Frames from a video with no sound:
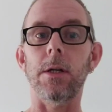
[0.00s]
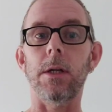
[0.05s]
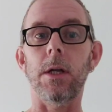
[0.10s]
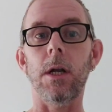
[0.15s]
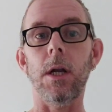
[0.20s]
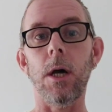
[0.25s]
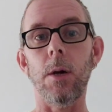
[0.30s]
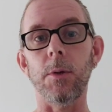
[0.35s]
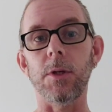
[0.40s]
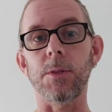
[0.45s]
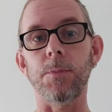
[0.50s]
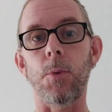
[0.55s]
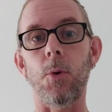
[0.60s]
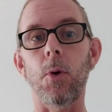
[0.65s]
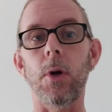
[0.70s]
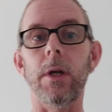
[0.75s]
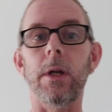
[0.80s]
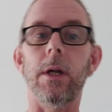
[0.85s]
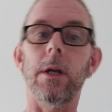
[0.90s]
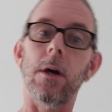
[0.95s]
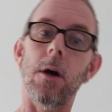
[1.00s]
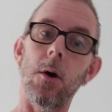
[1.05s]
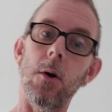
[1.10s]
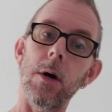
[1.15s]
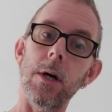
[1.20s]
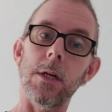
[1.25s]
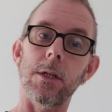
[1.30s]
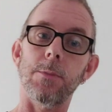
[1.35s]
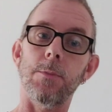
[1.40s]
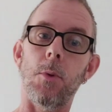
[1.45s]
the lowest point and the
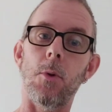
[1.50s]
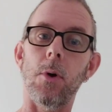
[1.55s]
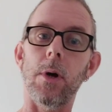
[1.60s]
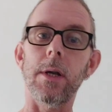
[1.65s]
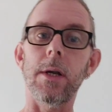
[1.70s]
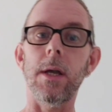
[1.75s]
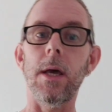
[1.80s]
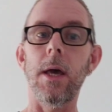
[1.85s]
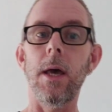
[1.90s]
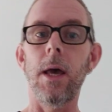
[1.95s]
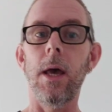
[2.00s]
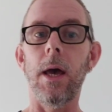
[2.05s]
highest point,